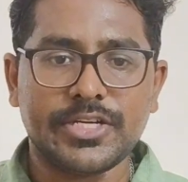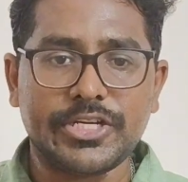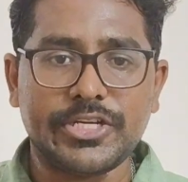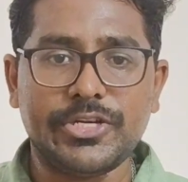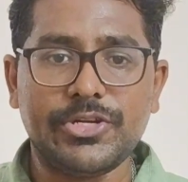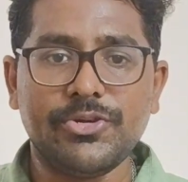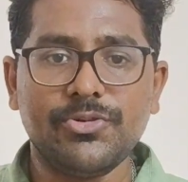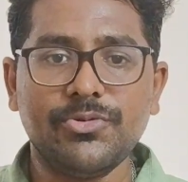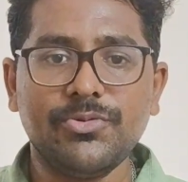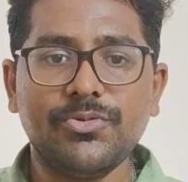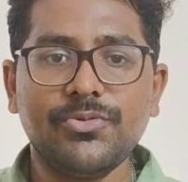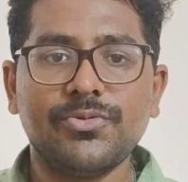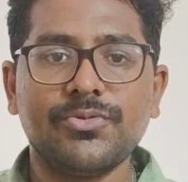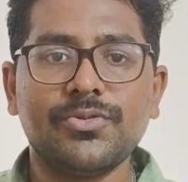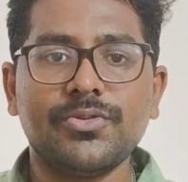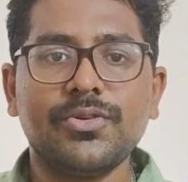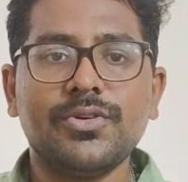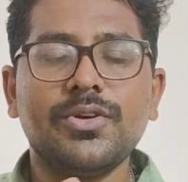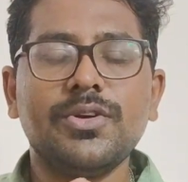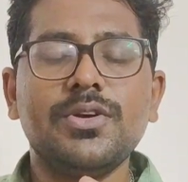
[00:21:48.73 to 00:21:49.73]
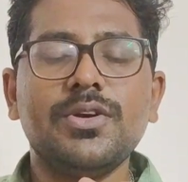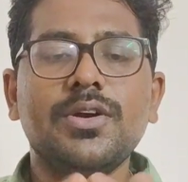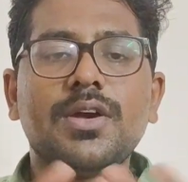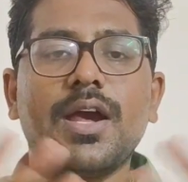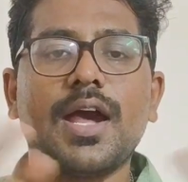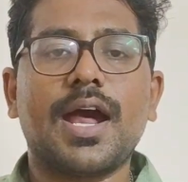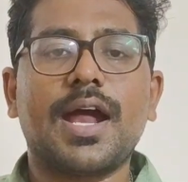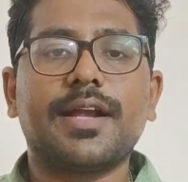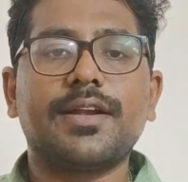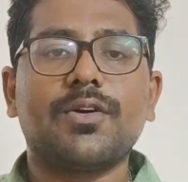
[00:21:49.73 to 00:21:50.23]
you
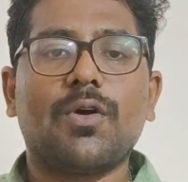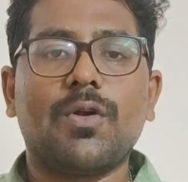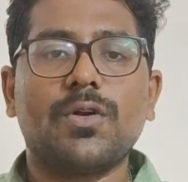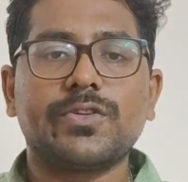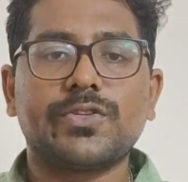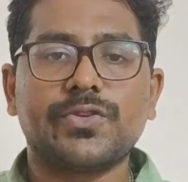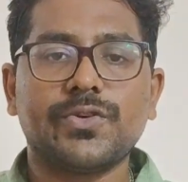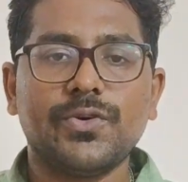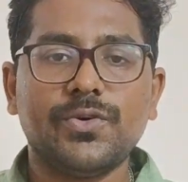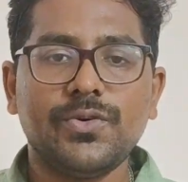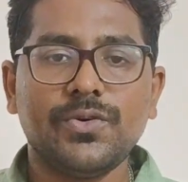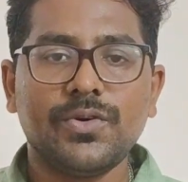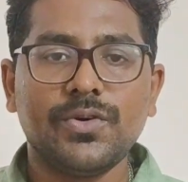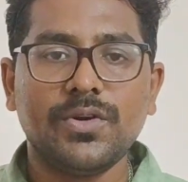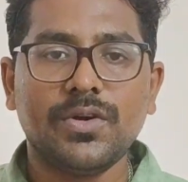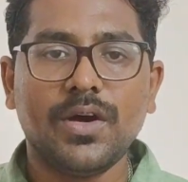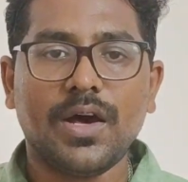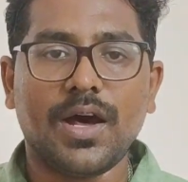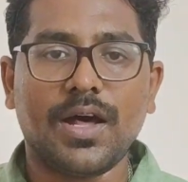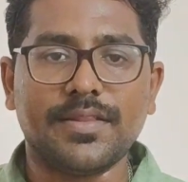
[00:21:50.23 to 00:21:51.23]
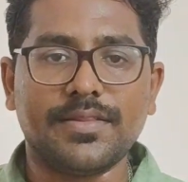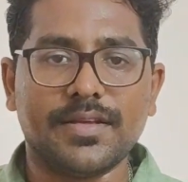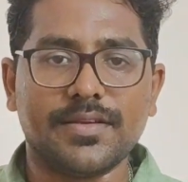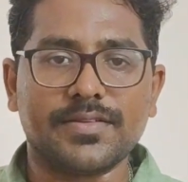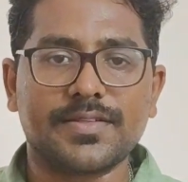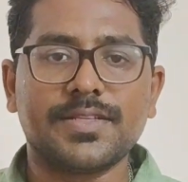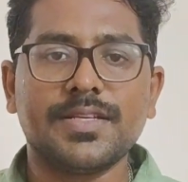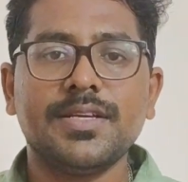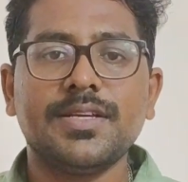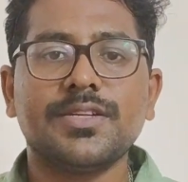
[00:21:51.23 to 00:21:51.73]
and also
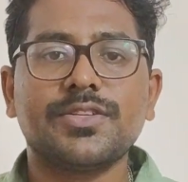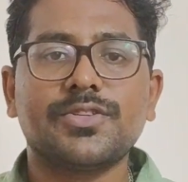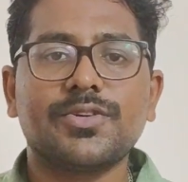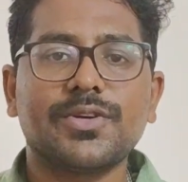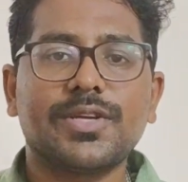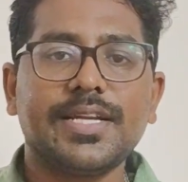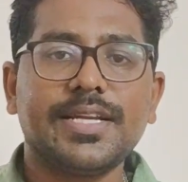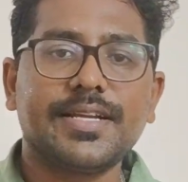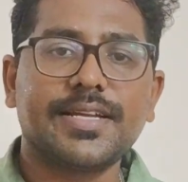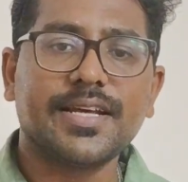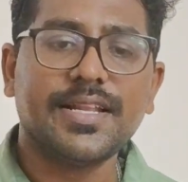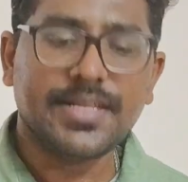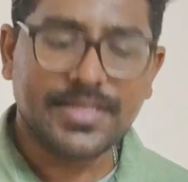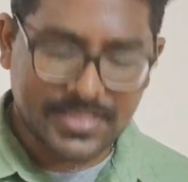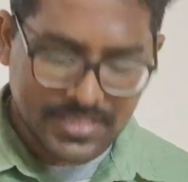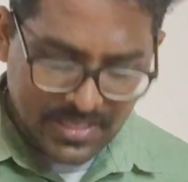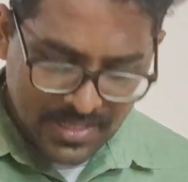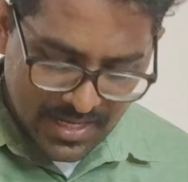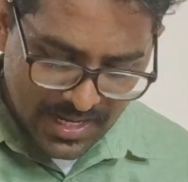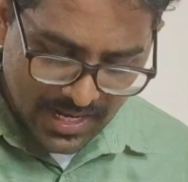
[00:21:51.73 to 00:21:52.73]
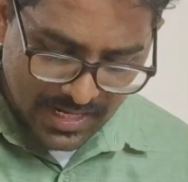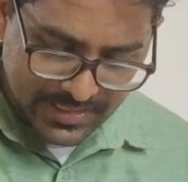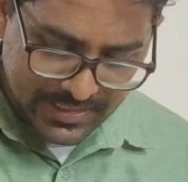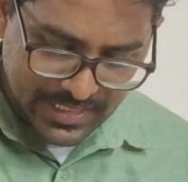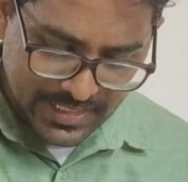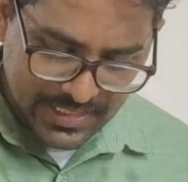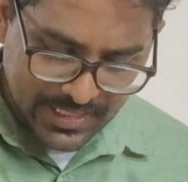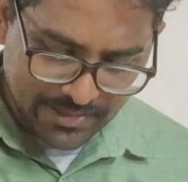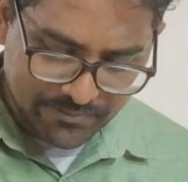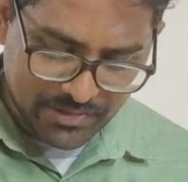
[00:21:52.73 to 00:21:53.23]
others. So he tells
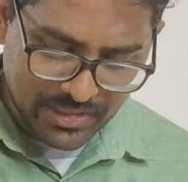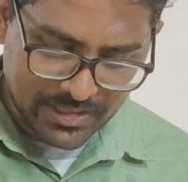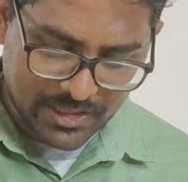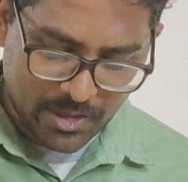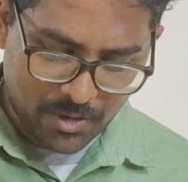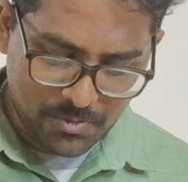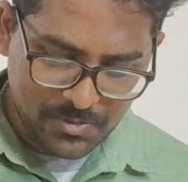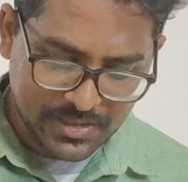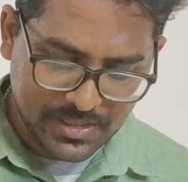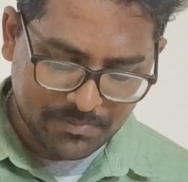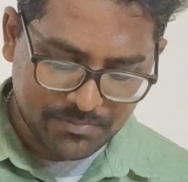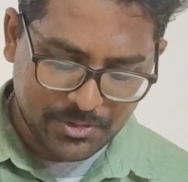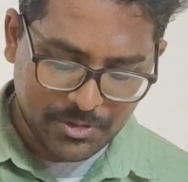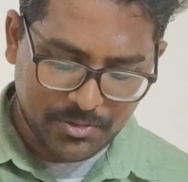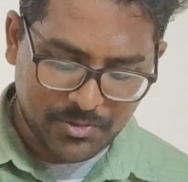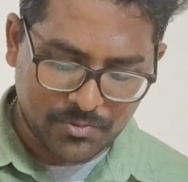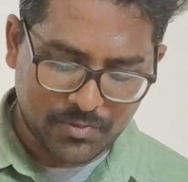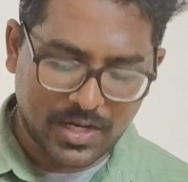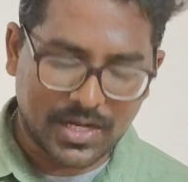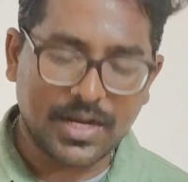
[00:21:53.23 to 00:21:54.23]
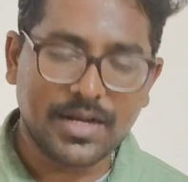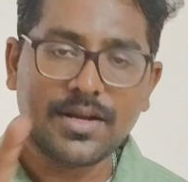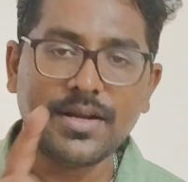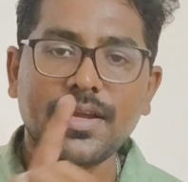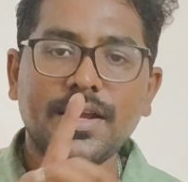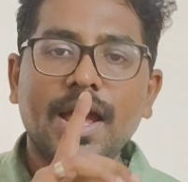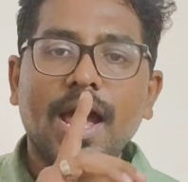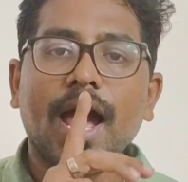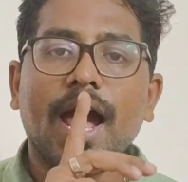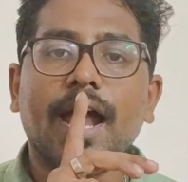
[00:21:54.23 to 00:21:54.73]
again, I will count up to 12
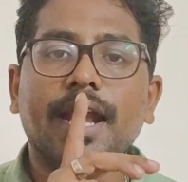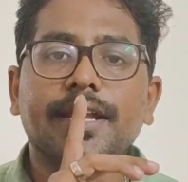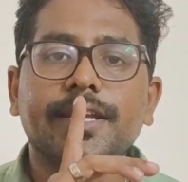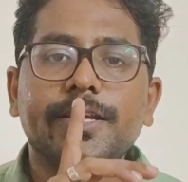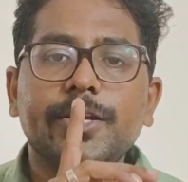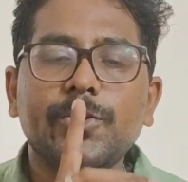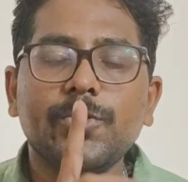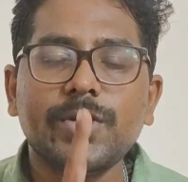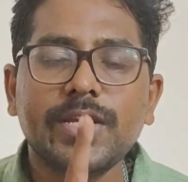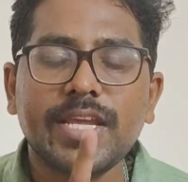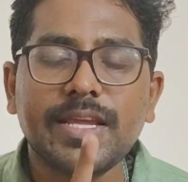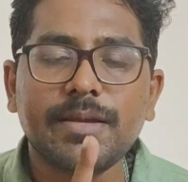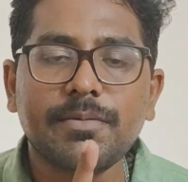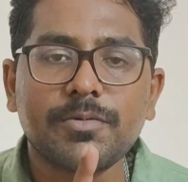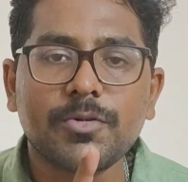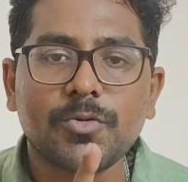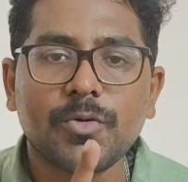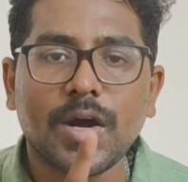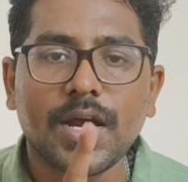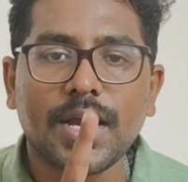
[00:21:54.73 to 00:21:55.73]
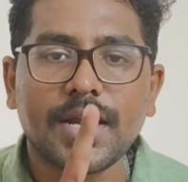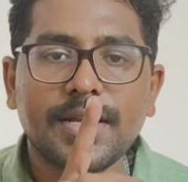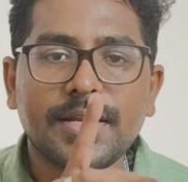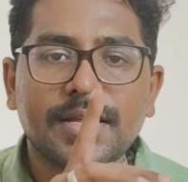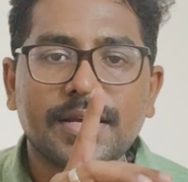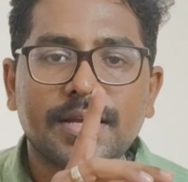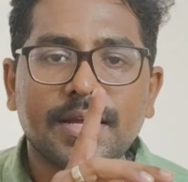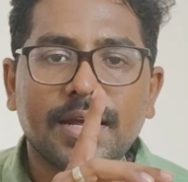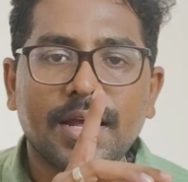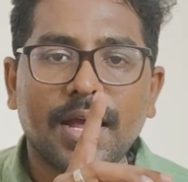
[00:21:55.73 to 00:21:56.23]
and you keep
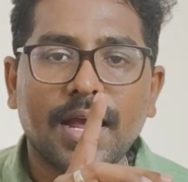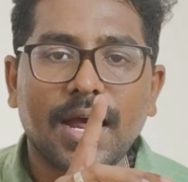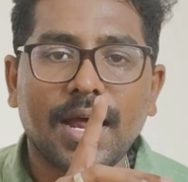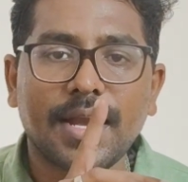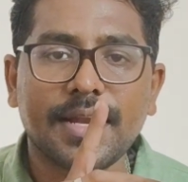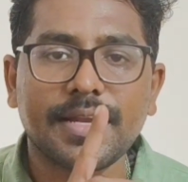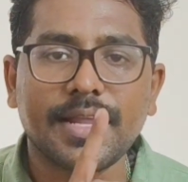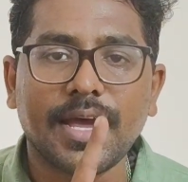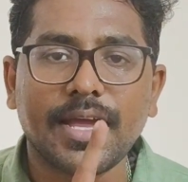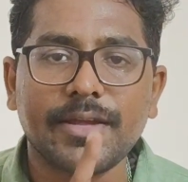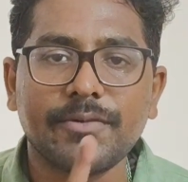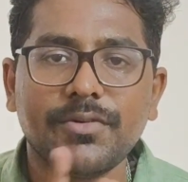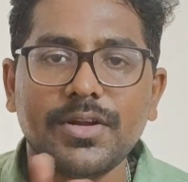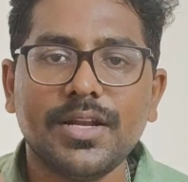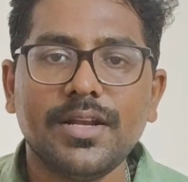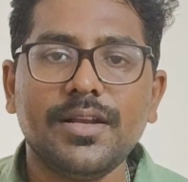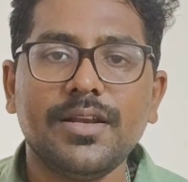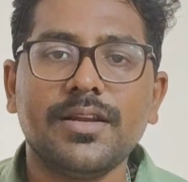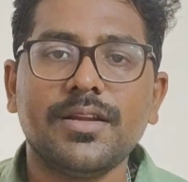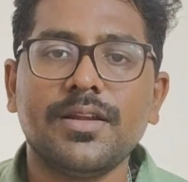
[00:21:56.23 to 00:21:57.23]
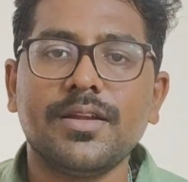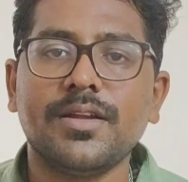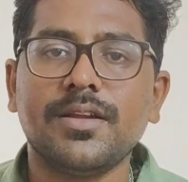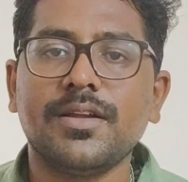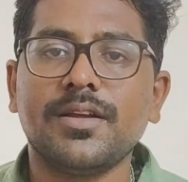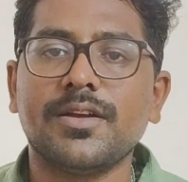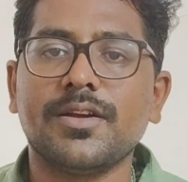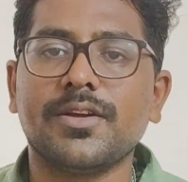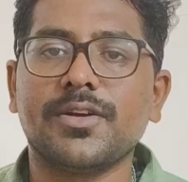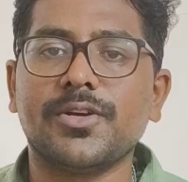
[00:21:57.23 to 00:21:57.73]
quiet and I will
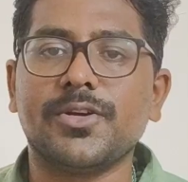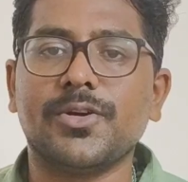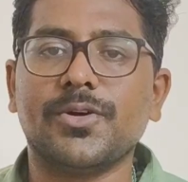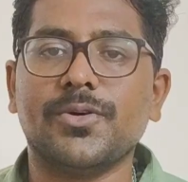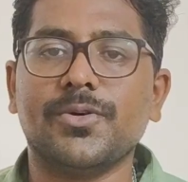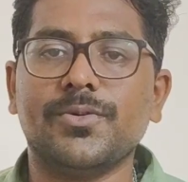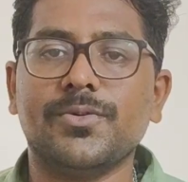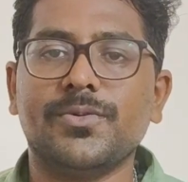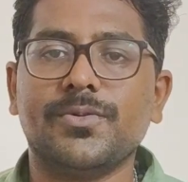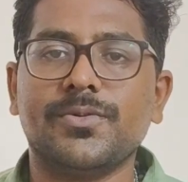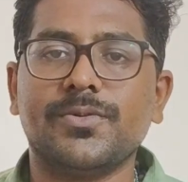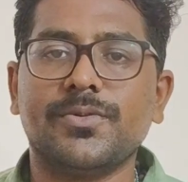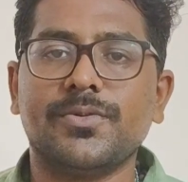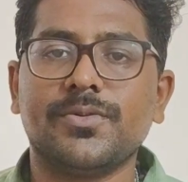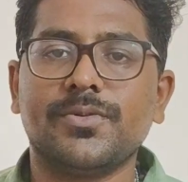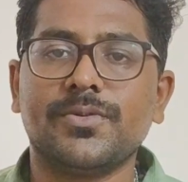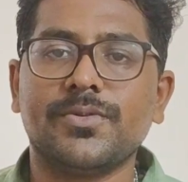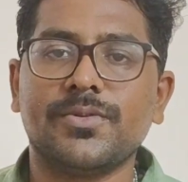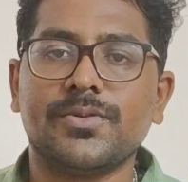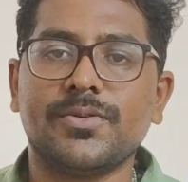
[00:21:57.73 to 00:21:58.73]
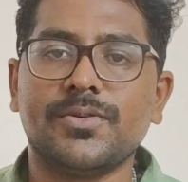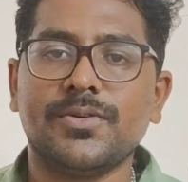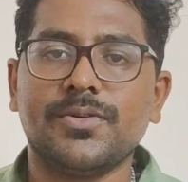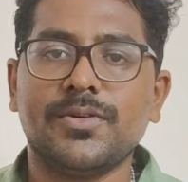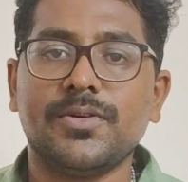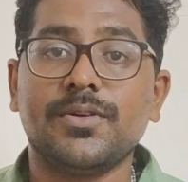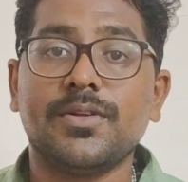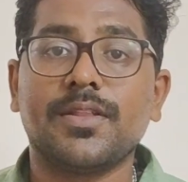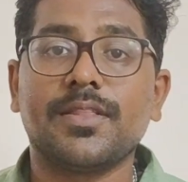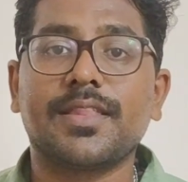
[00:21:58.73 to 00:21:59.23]
go.
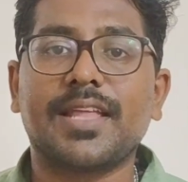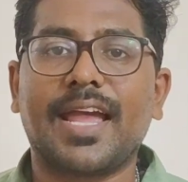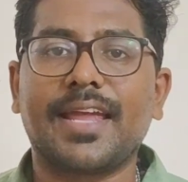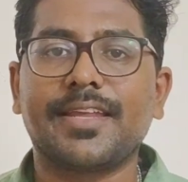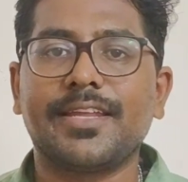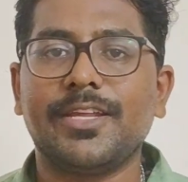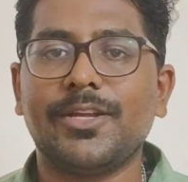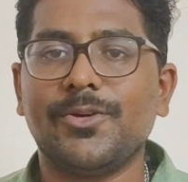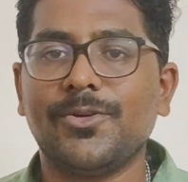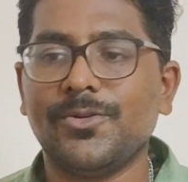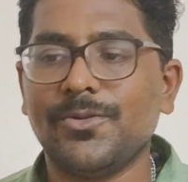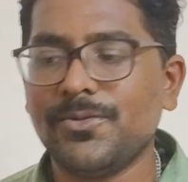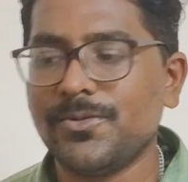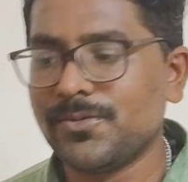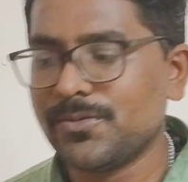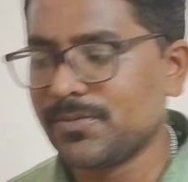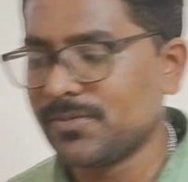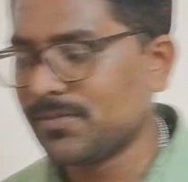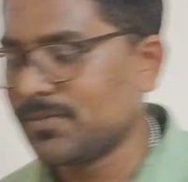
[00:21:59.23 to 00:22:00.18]
Thank you.